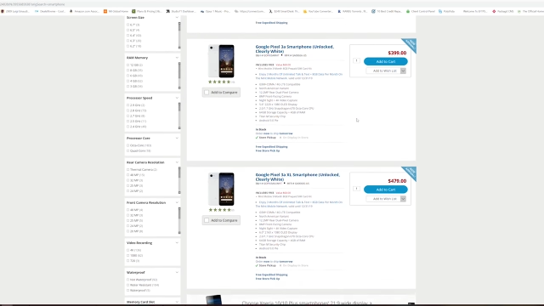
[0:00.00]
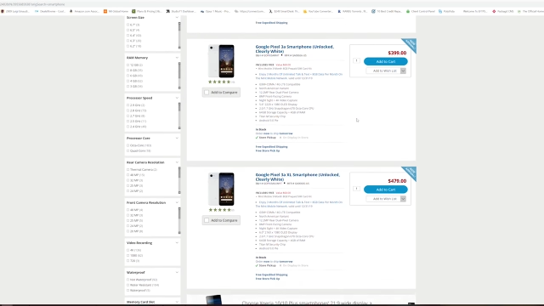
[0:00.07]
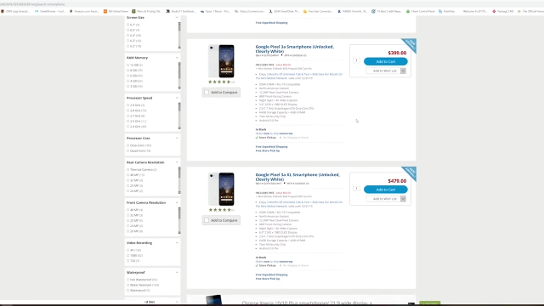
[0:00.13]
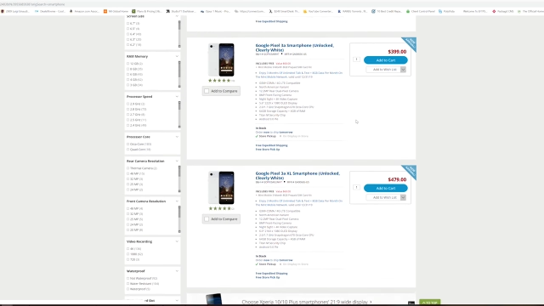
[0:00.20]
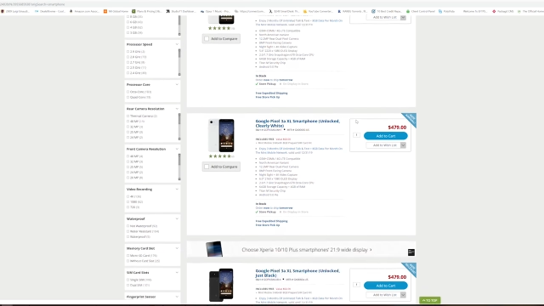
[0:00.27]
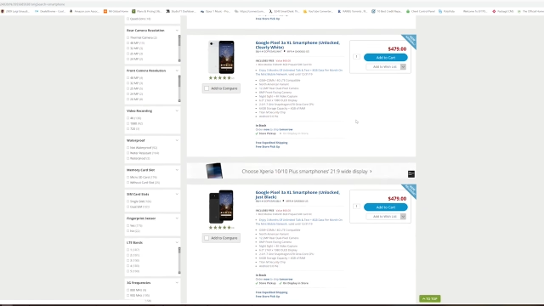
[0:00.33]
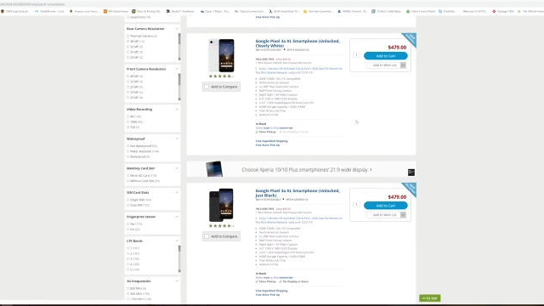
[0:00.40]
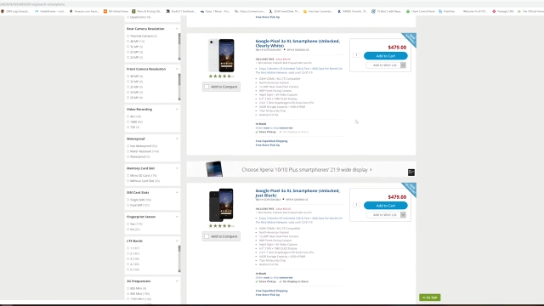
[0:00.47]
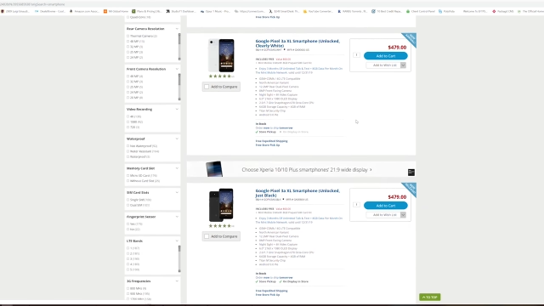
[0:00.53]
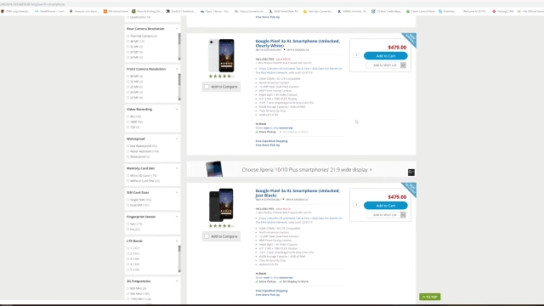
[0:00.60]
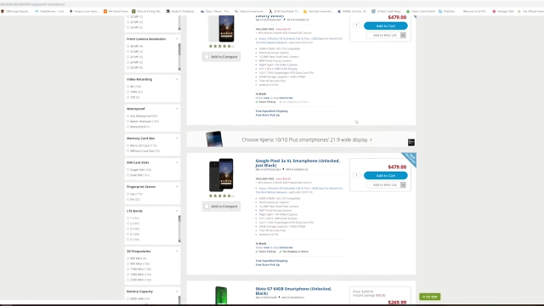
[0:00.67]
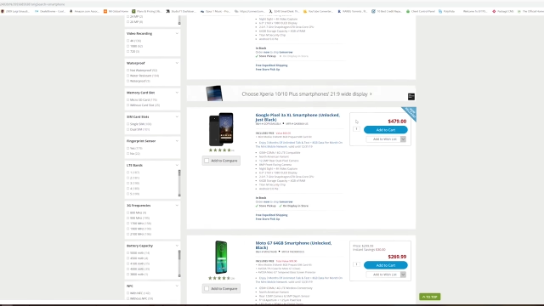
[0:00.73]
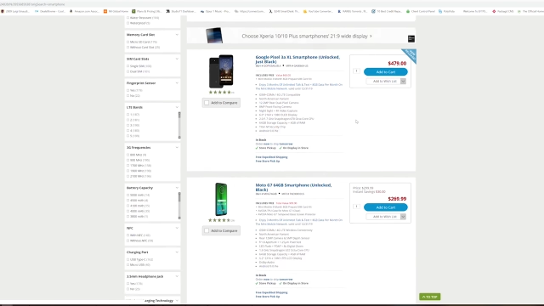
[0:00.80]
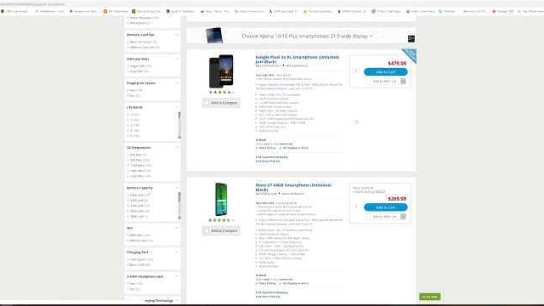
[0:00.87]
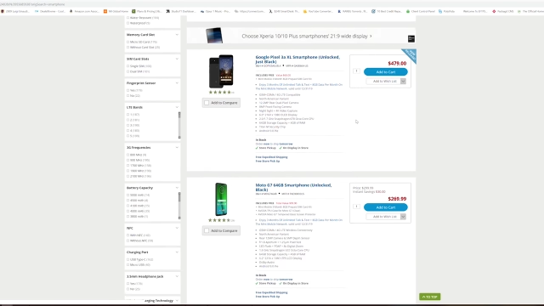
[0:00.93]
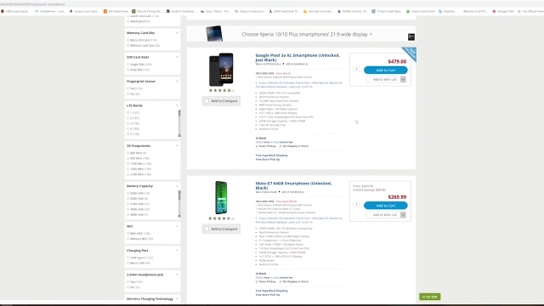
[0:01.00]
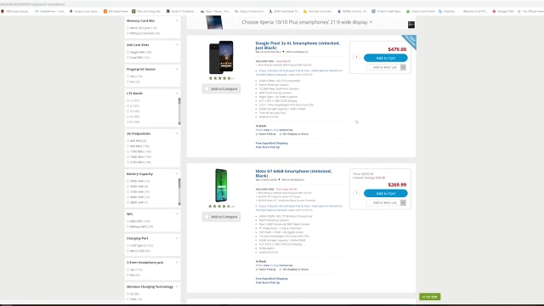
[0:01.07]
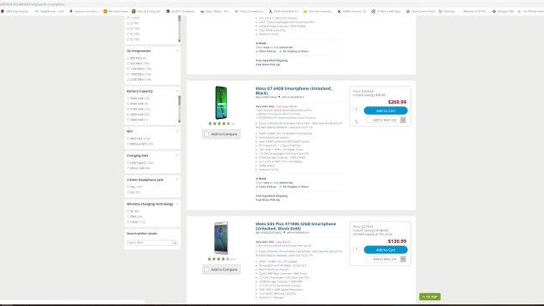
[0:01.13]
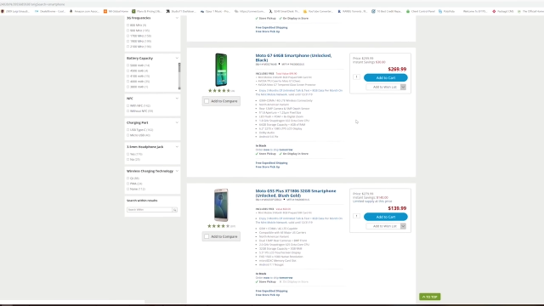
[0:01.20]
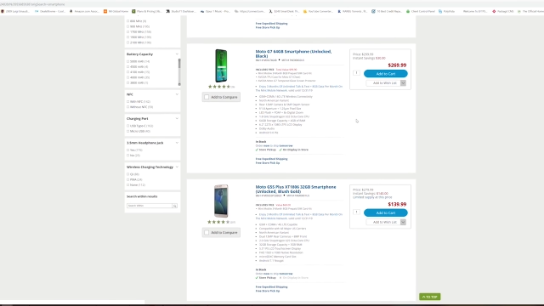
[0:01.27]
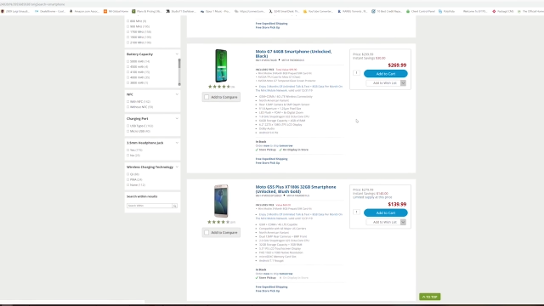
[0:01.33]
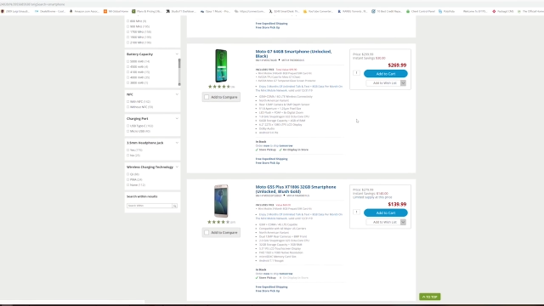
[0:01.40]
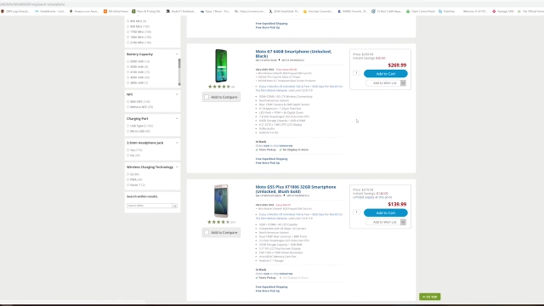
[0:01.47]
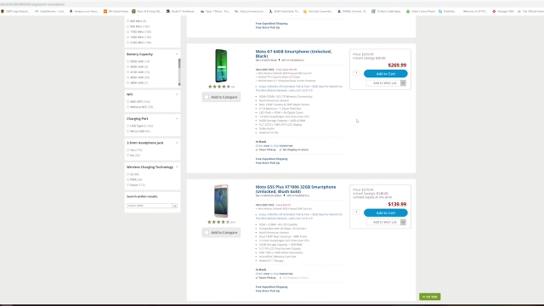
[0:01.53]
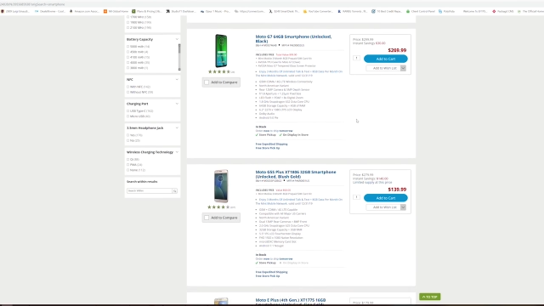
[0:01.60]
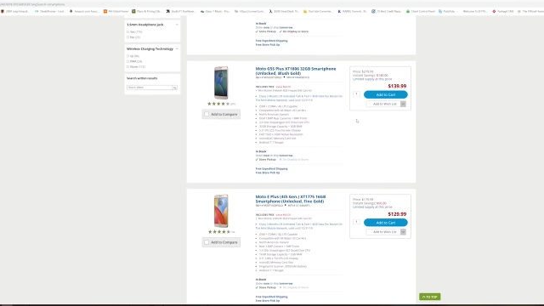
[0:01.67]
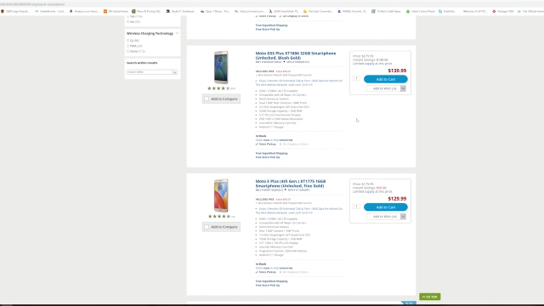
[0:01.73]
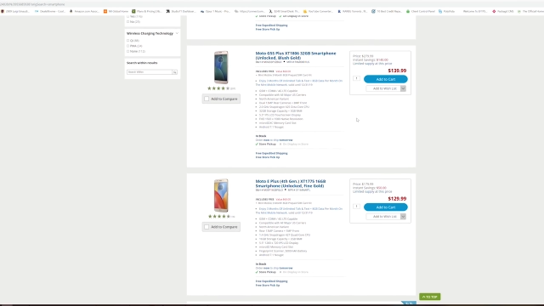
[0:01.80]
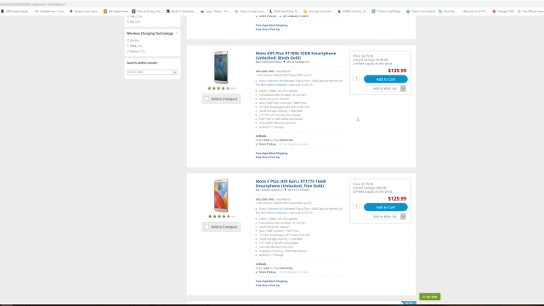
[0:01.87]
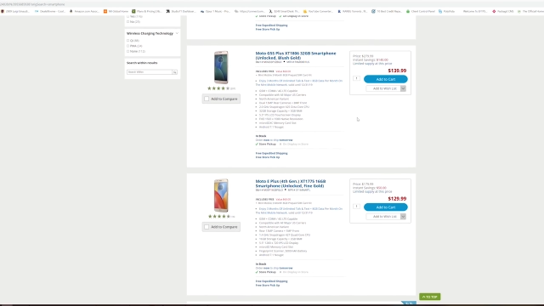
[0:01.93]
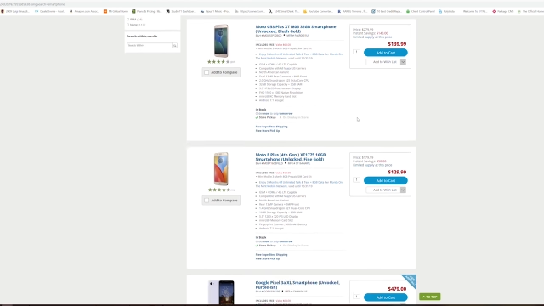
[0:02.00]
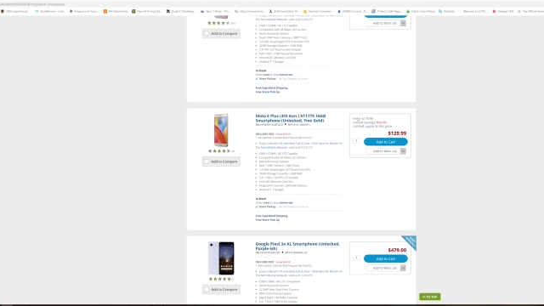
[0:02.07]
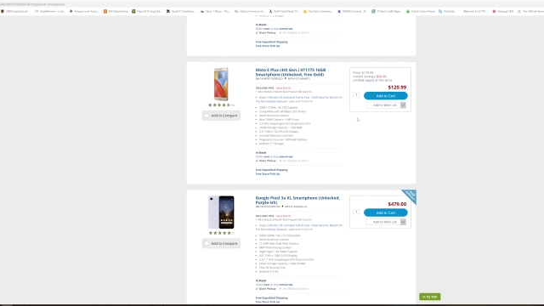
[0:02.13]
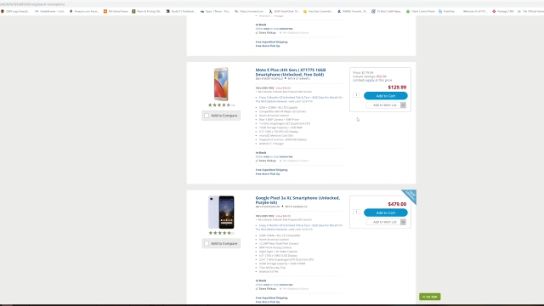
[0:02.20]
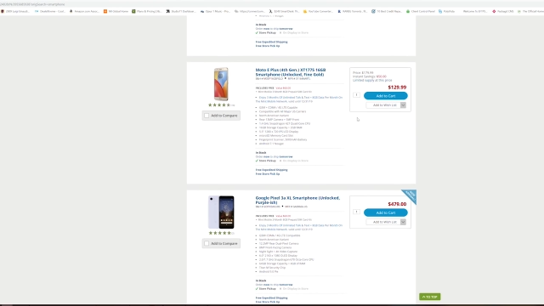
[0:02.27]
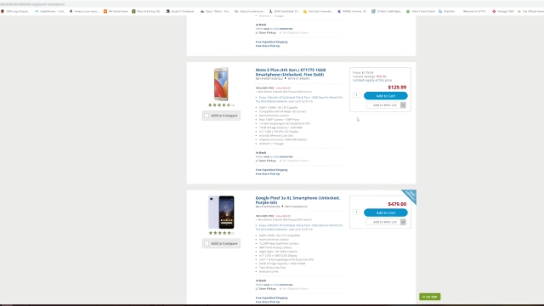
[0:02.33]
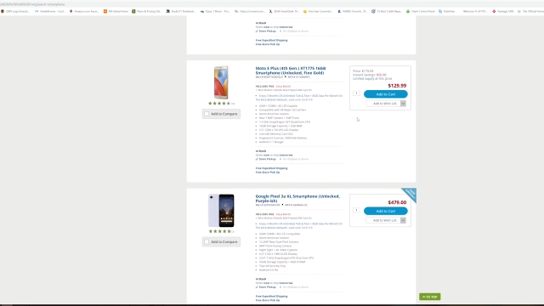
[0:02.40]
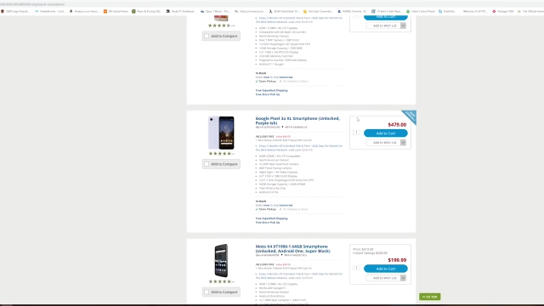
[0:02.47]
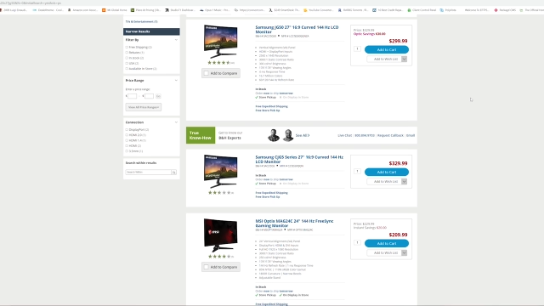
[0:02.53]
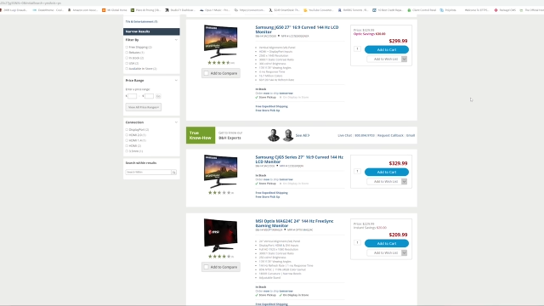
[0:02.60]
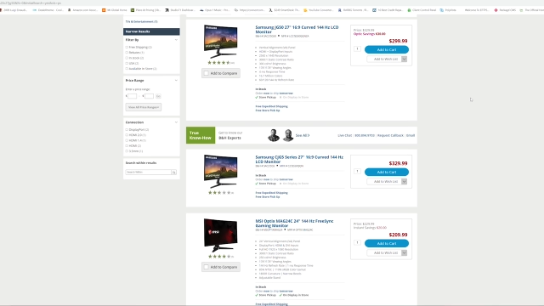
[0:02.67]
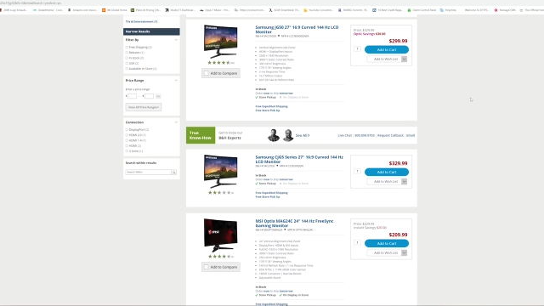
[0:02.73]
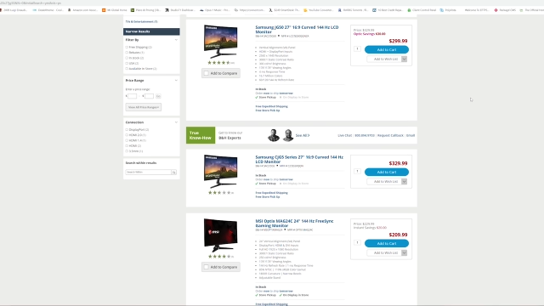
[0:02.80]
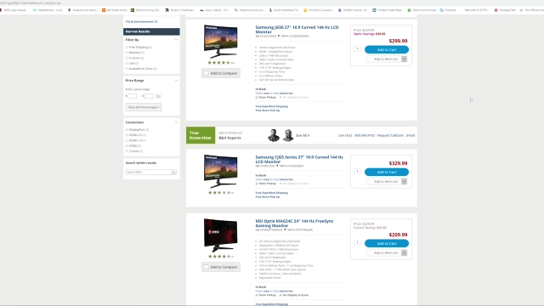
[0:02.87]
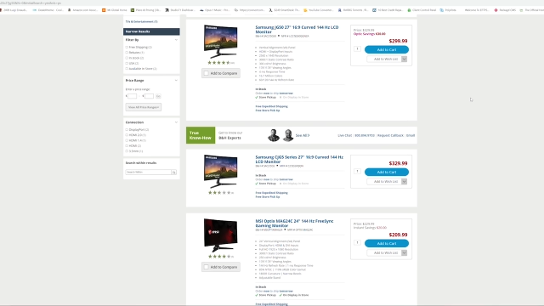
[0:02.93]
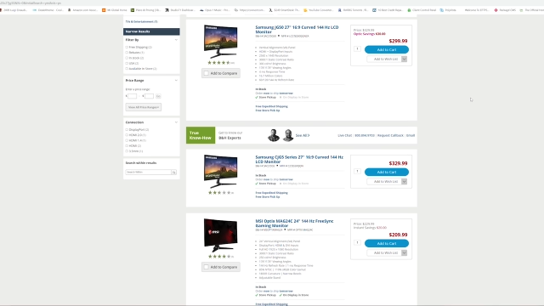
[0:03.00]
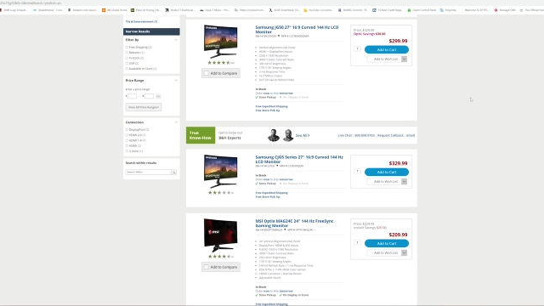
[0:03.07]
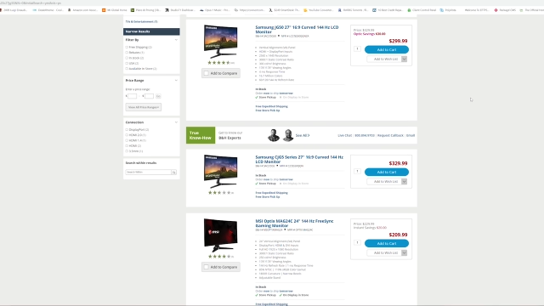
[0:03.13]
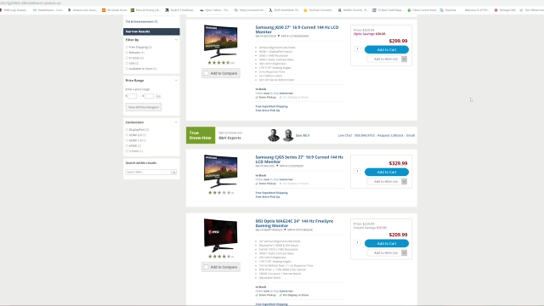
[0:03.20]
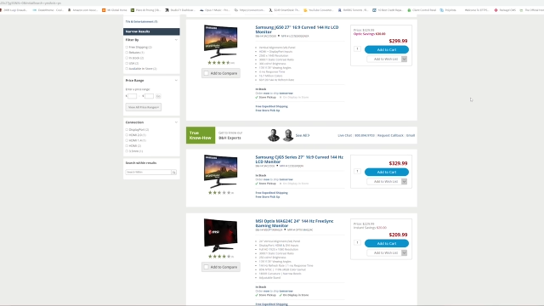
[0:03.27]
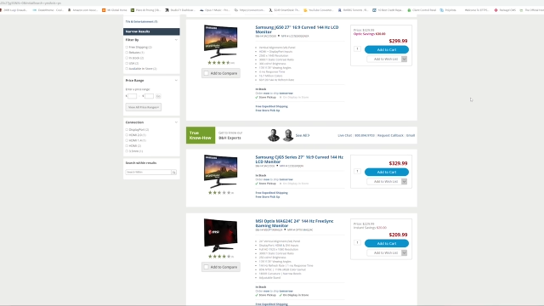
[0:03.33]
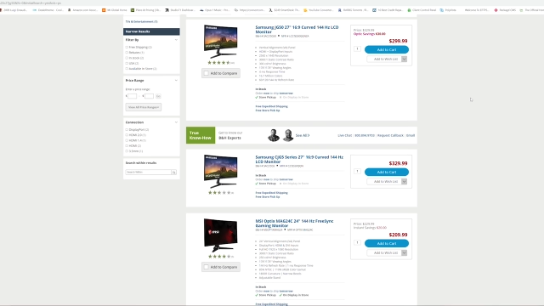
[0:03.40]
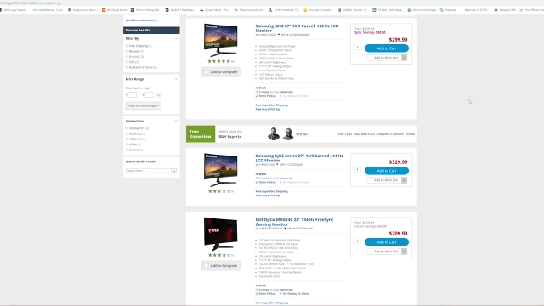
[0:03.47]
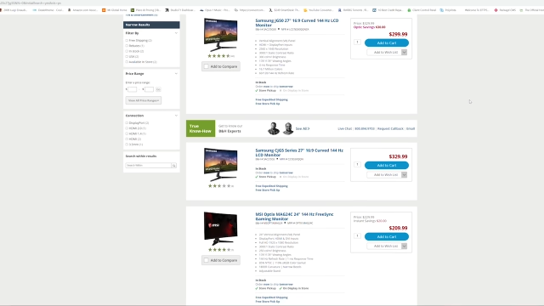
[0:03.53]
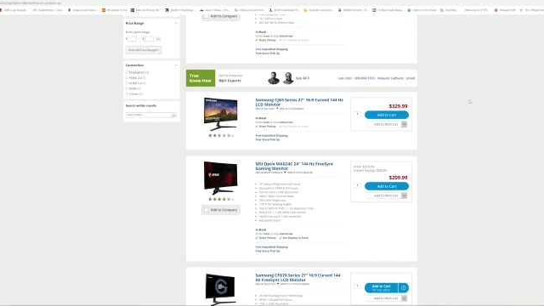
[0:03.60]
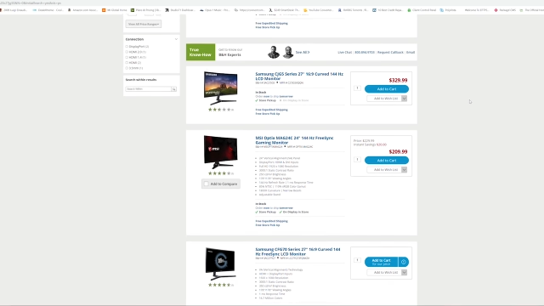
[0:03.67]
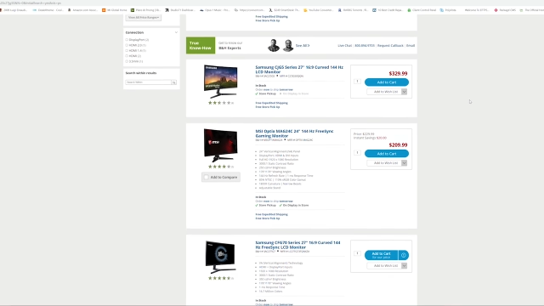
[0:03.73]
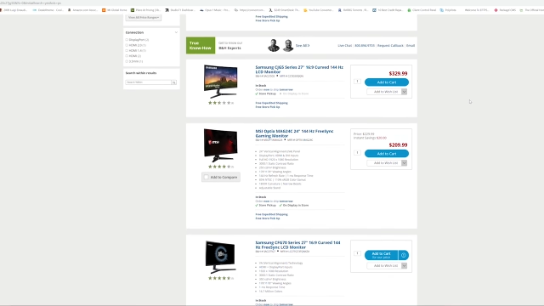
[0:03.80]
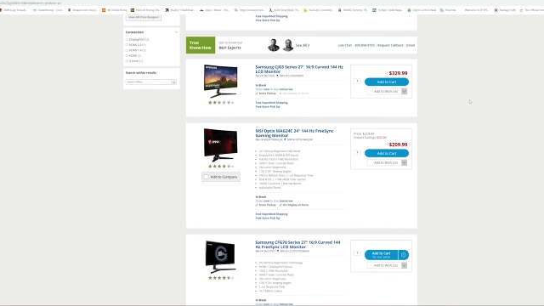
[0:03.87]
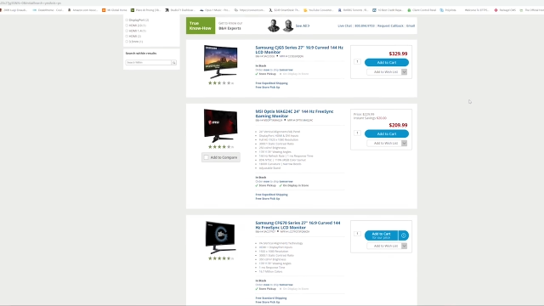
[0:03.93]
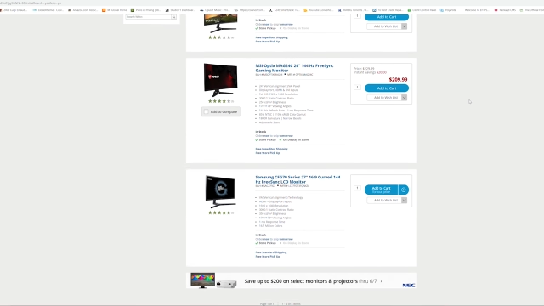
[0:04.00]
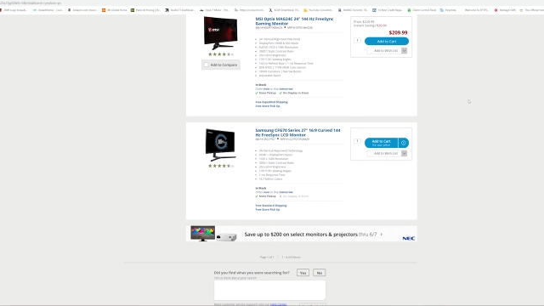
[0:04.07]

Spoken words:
[unreadable: no face in view]